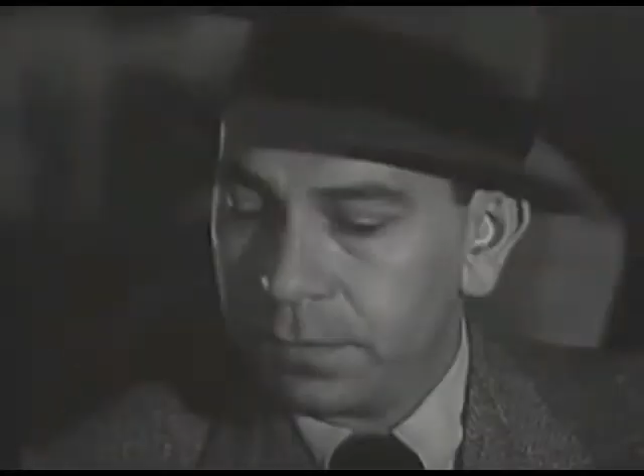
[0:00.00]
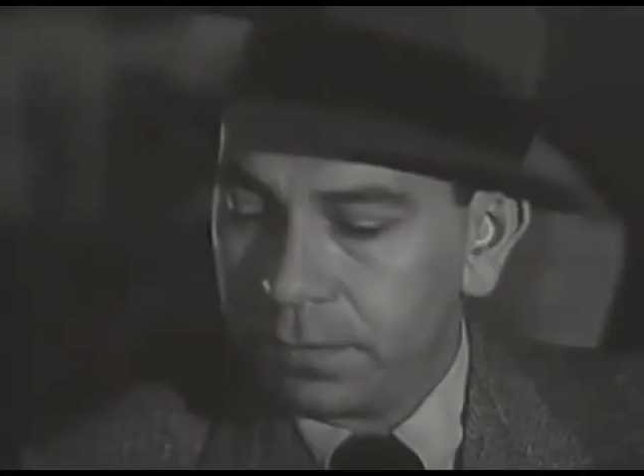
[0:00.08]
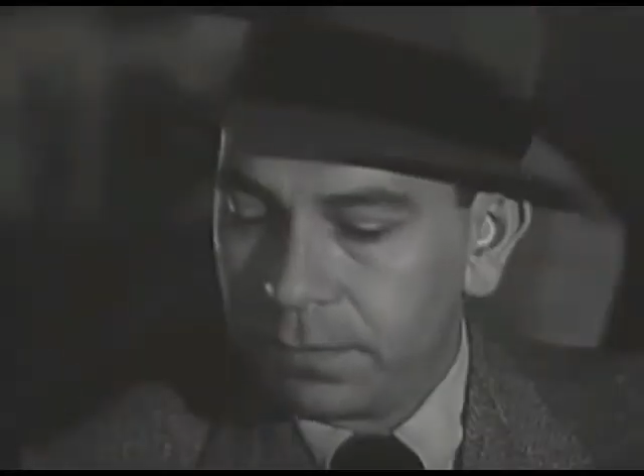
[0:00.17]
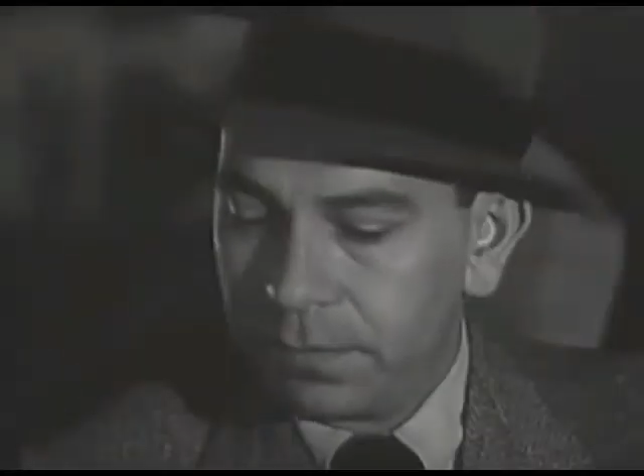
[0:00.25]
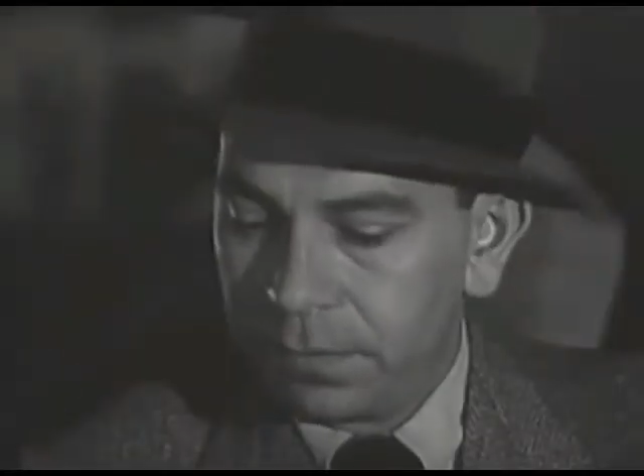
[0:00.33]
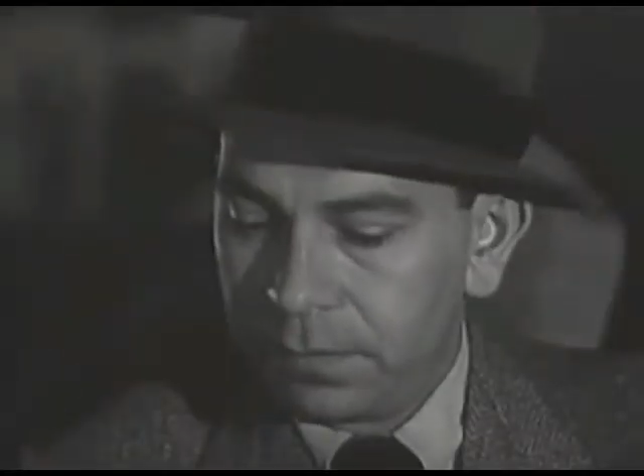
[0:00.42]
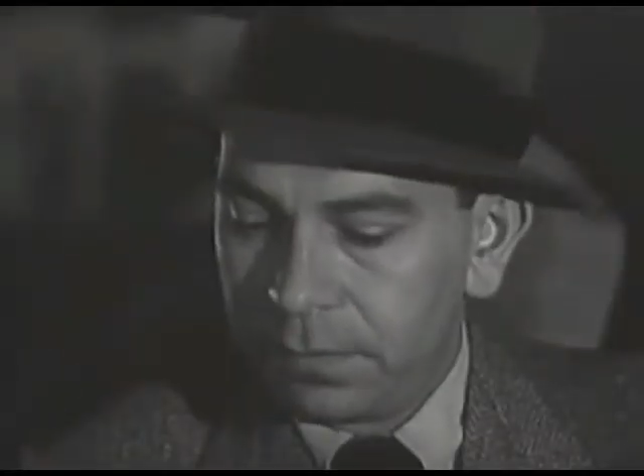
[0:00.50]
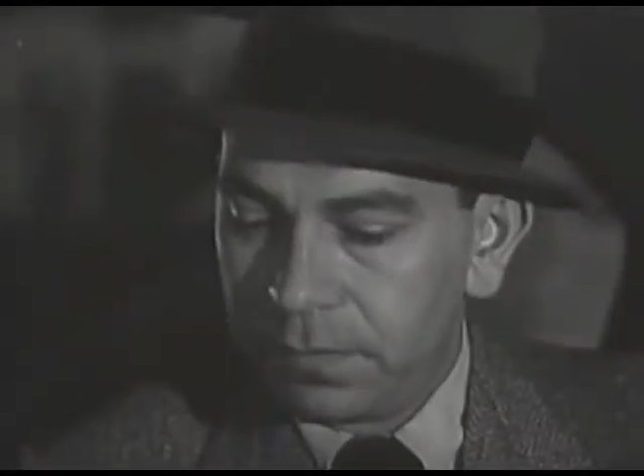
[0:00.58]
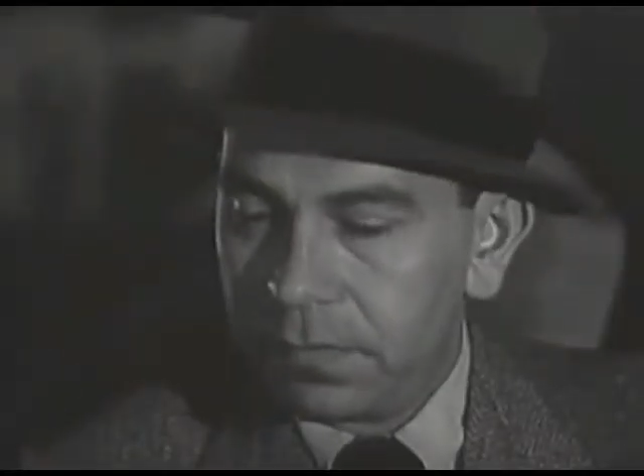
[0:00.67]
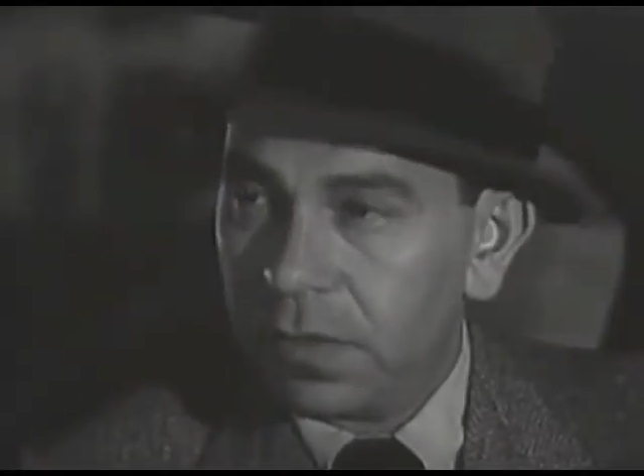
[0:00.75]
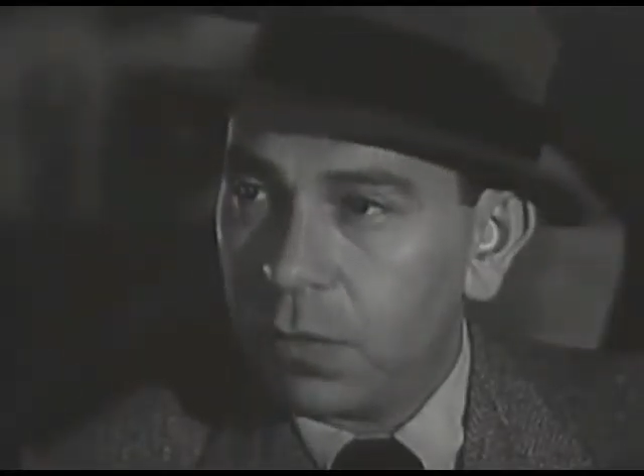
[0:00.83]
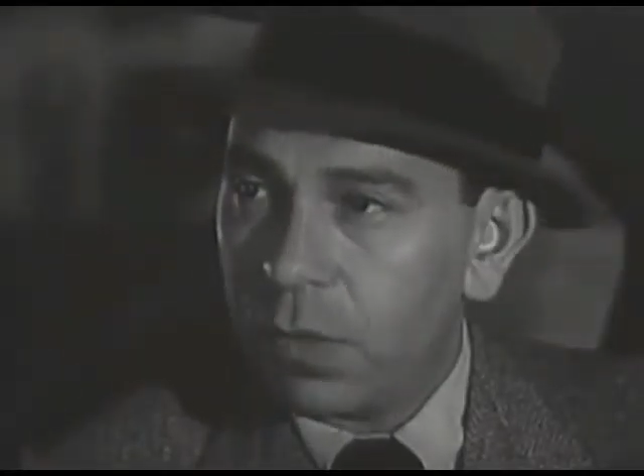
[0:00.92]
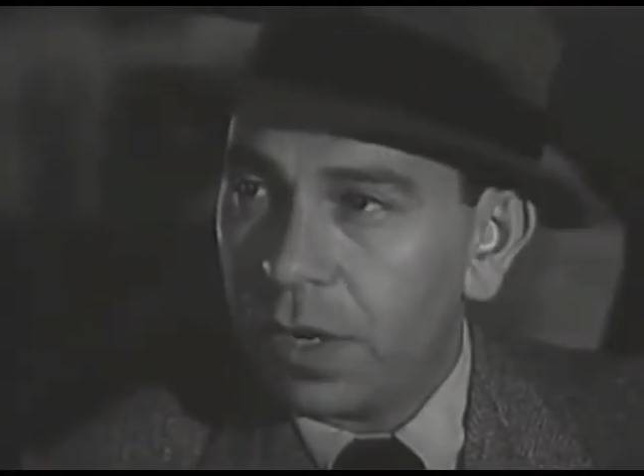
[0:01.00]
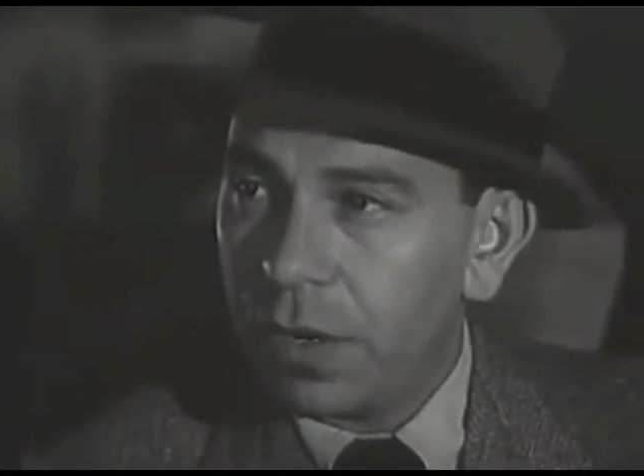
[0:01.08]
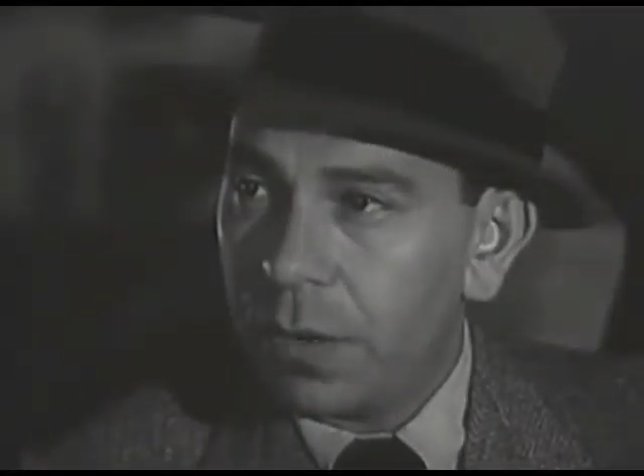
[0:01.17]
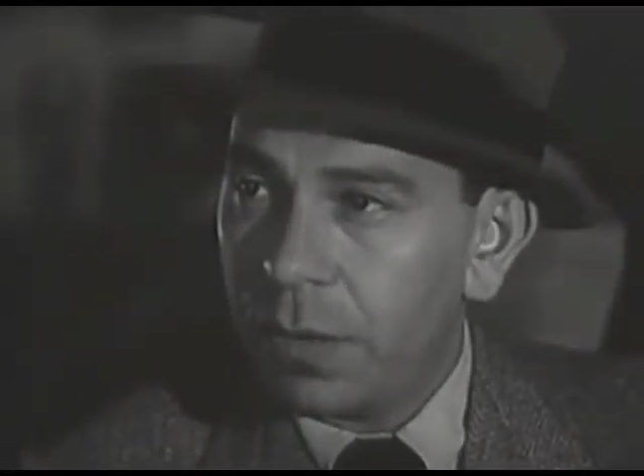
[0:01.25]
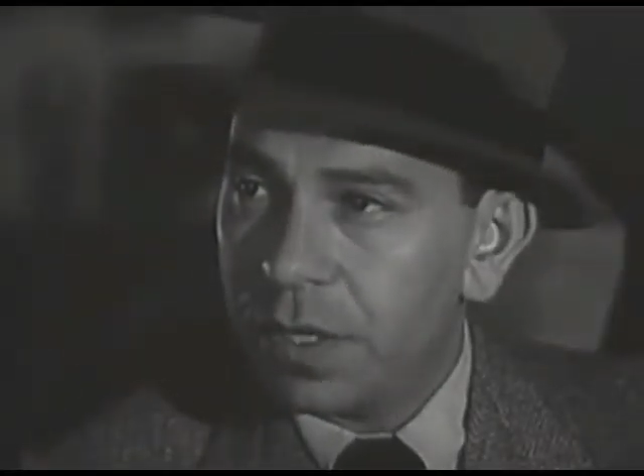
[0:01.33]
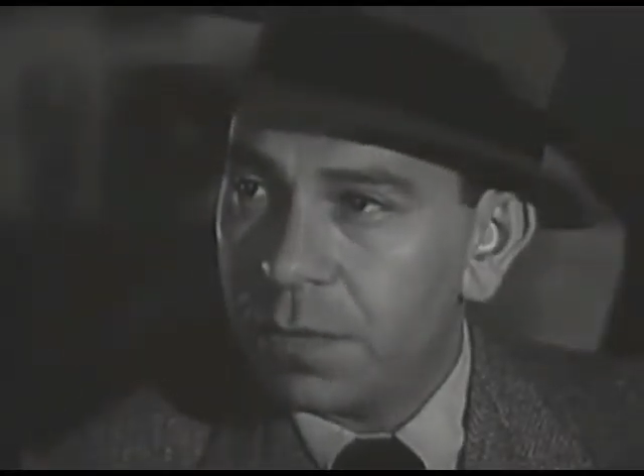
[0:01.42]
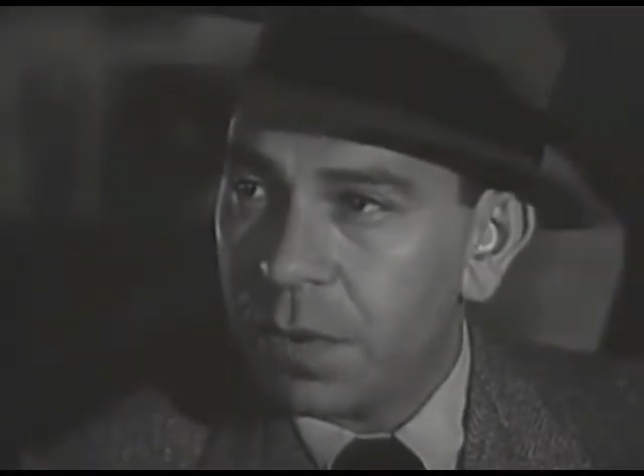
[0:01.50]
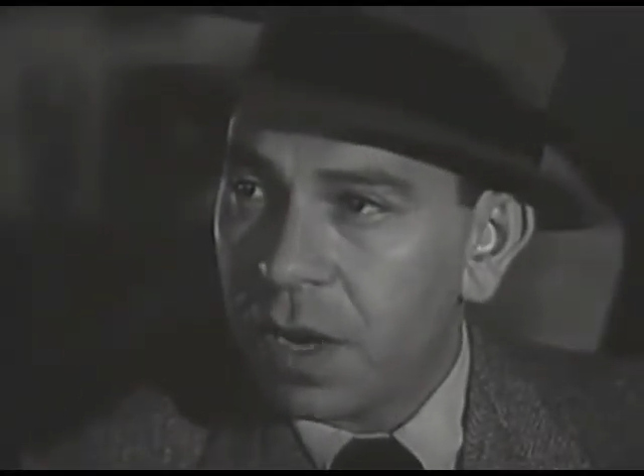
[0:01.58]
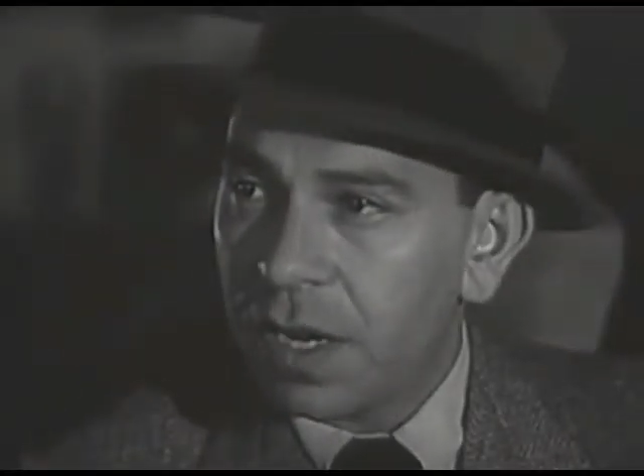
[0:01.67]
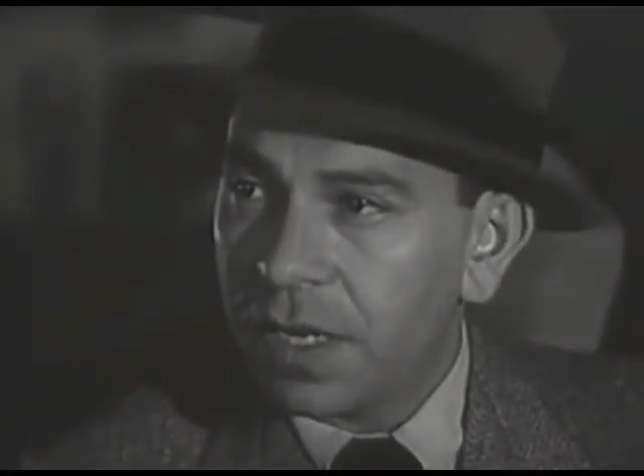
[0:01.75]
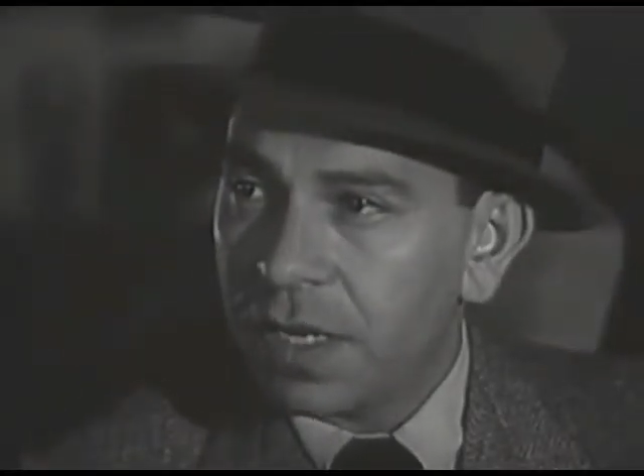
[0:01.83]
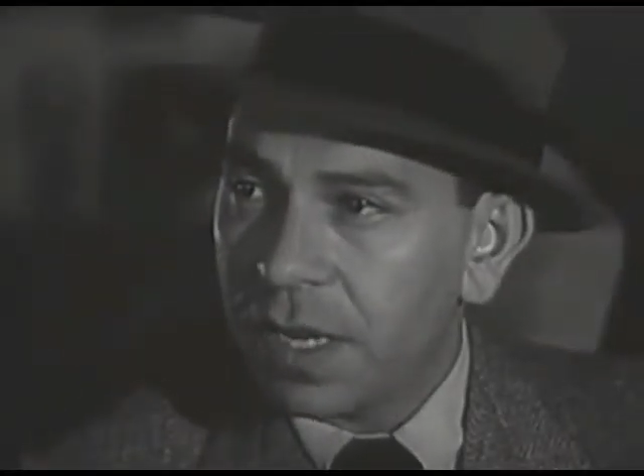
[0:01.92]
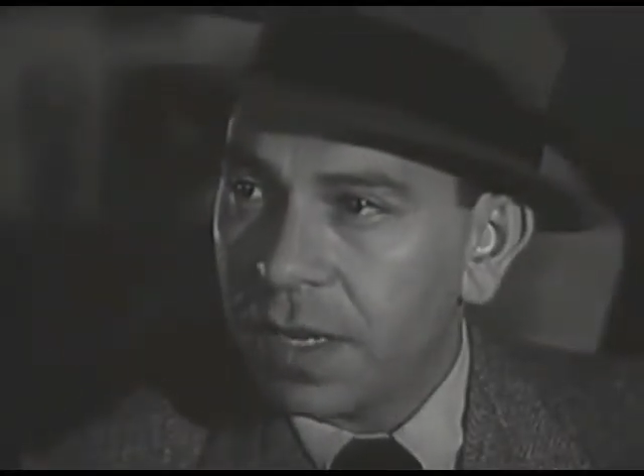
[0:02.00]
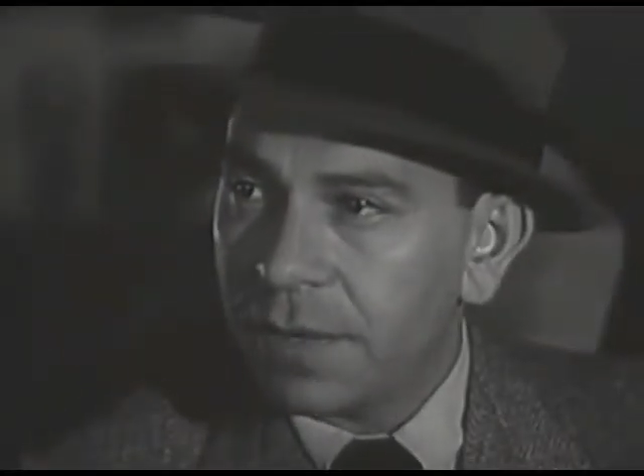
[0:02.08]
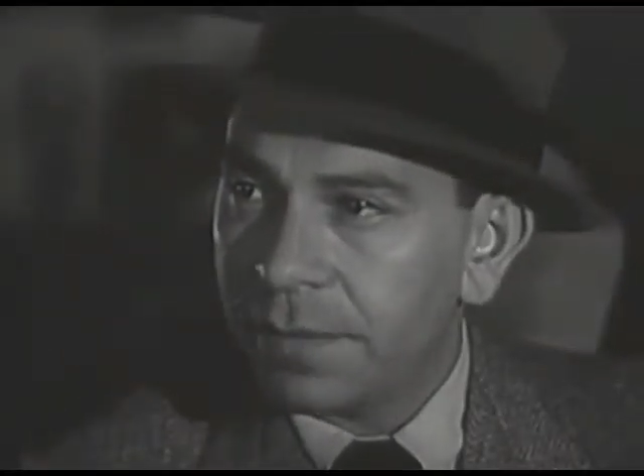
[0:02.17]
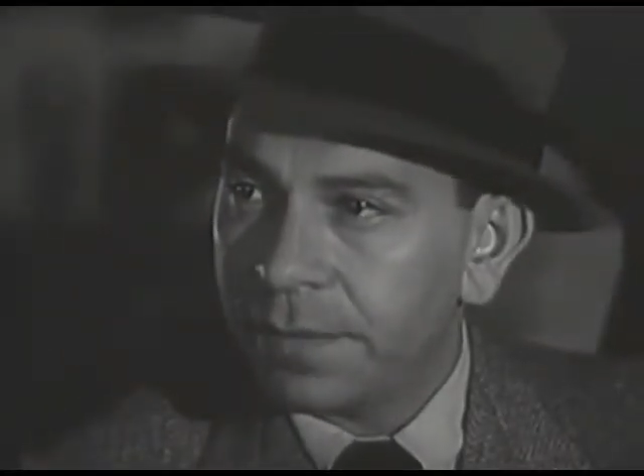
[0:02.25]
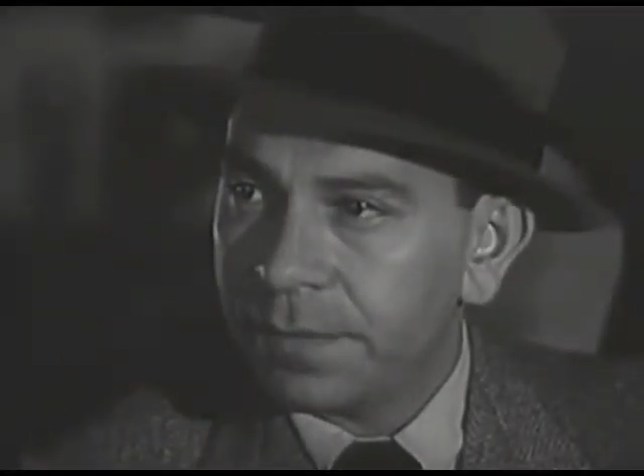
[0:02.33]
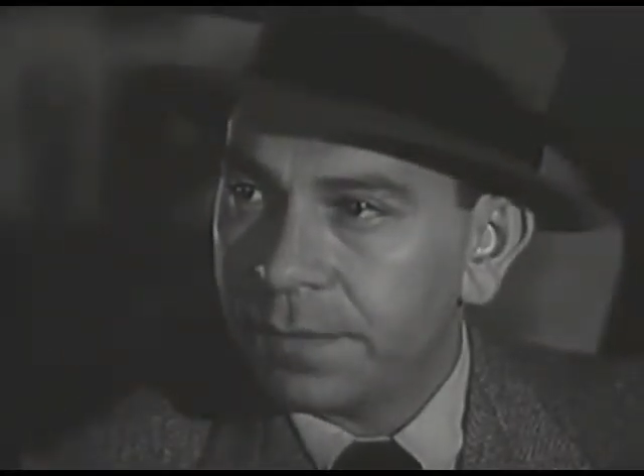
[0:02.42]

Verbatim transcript: And what are you doing with this parking ticket?